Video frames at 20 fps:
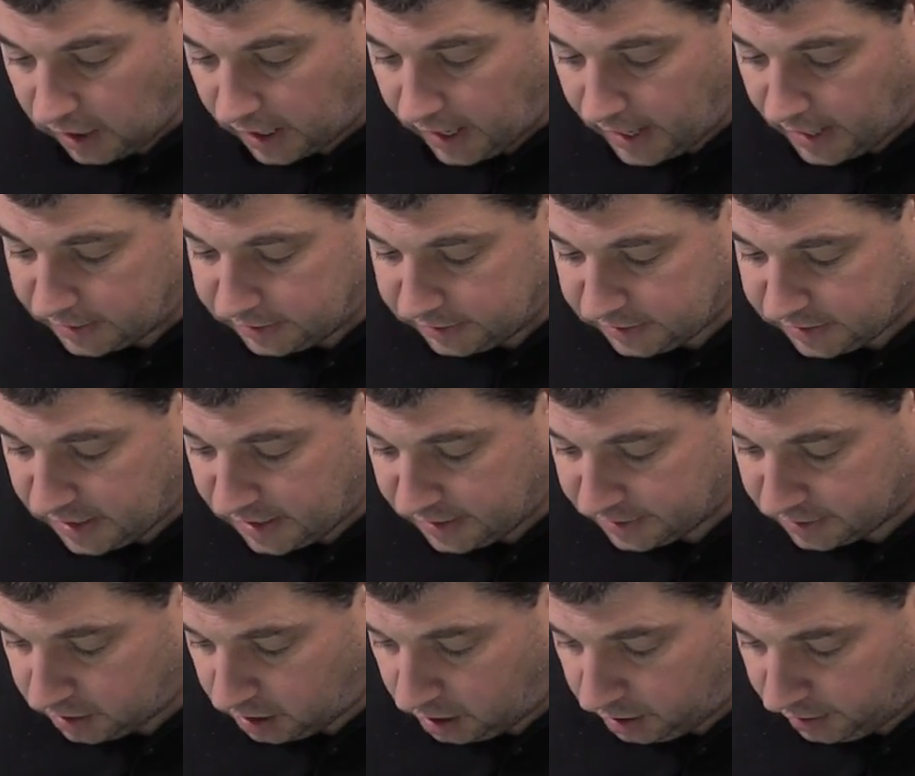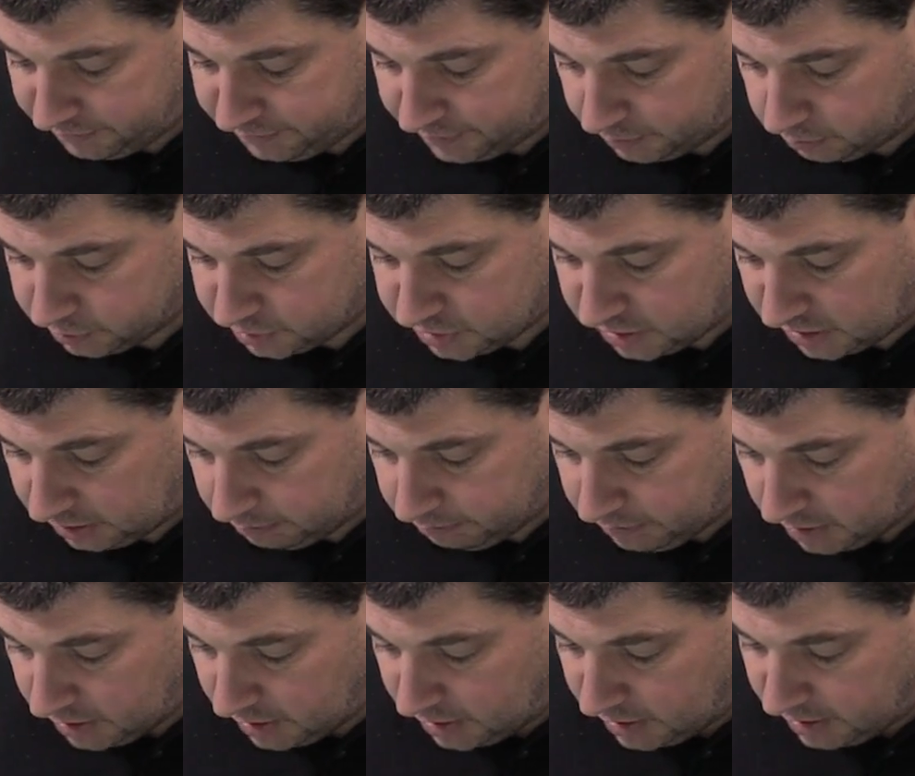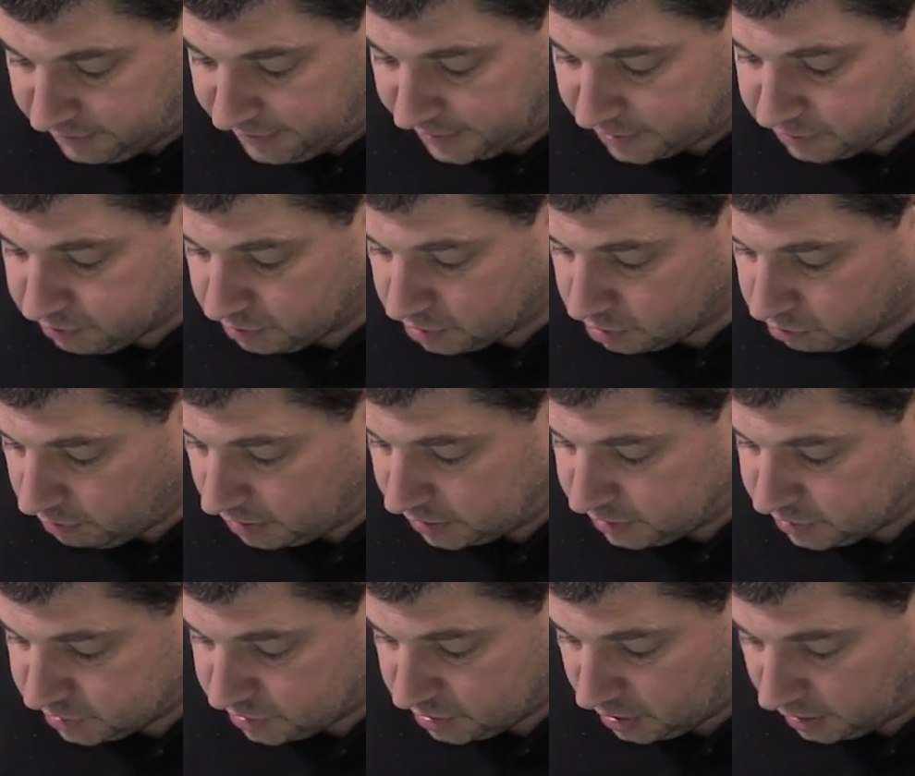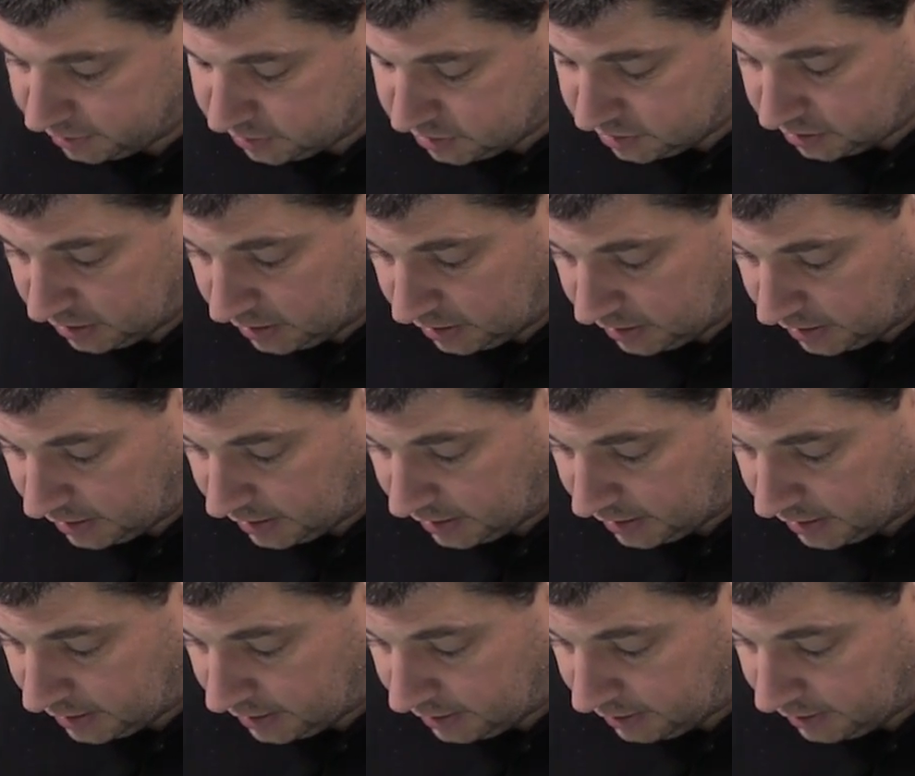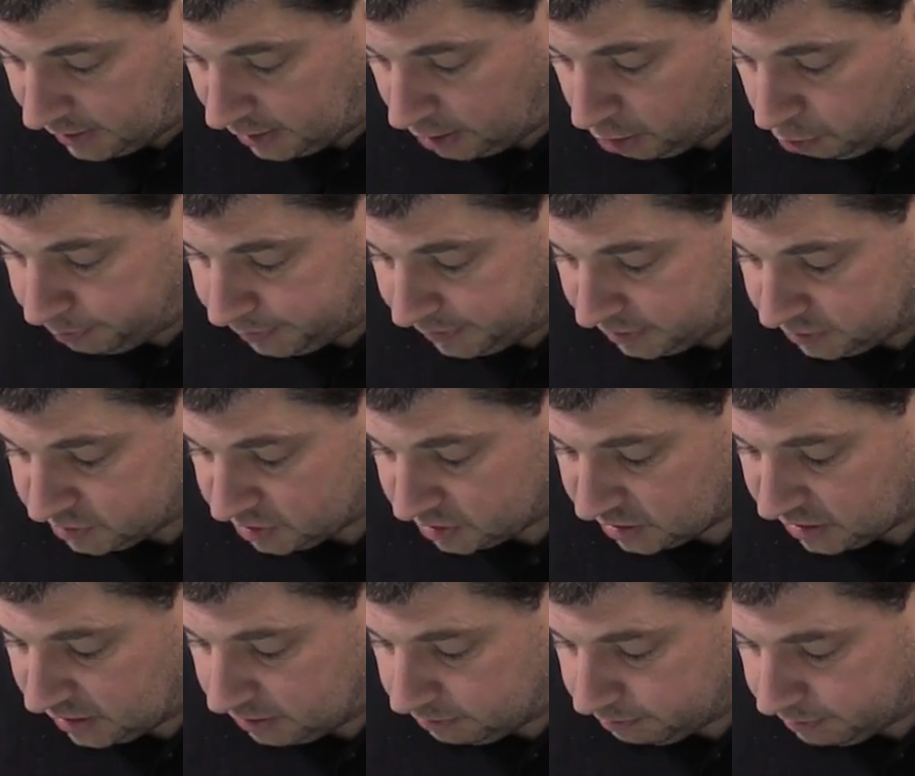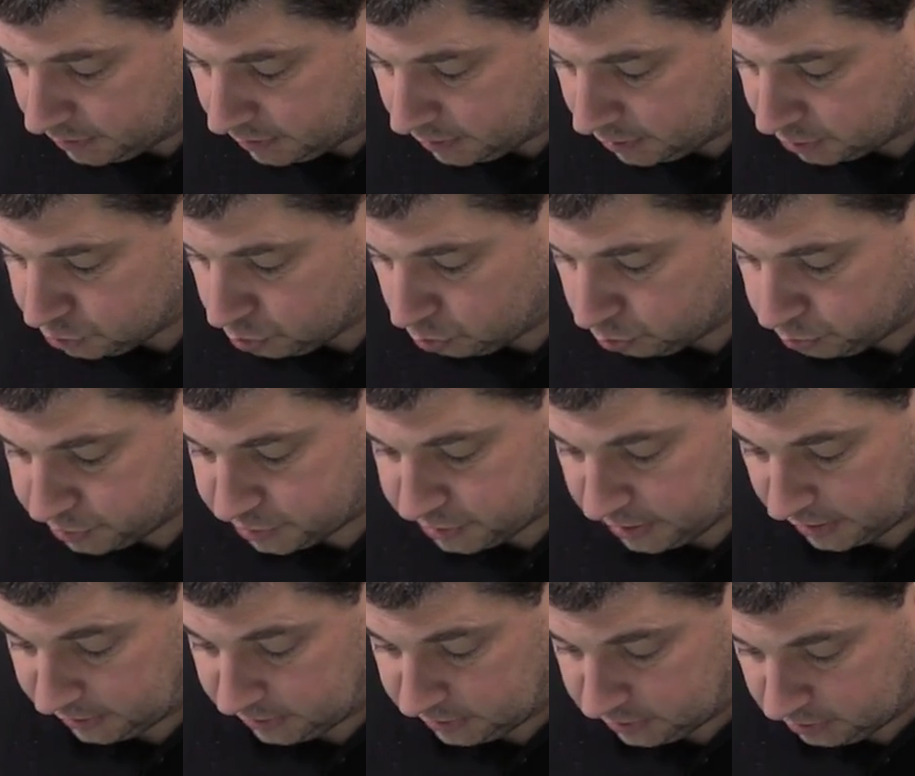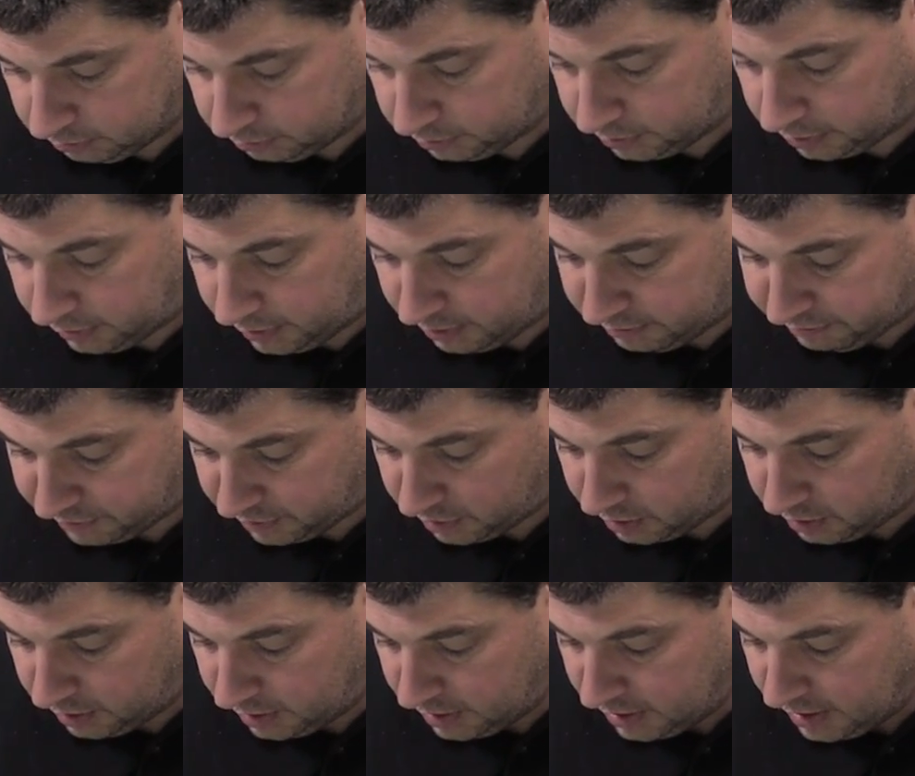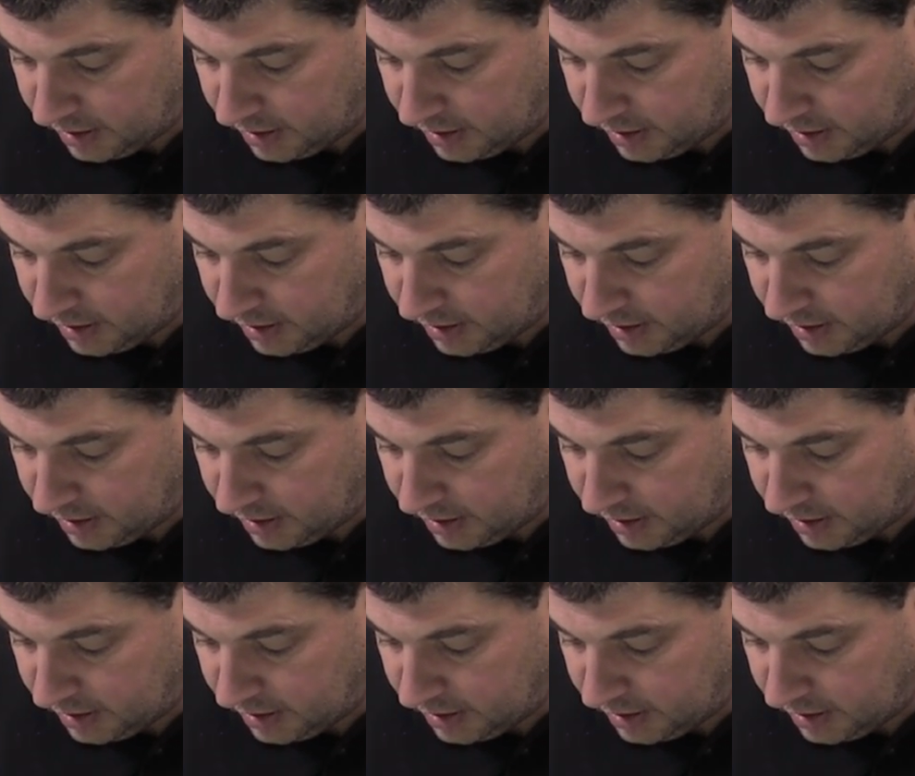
Andy King, hi Phil and team. Thanks for a great site uh, helping to keep that's all sane. I won't go that far.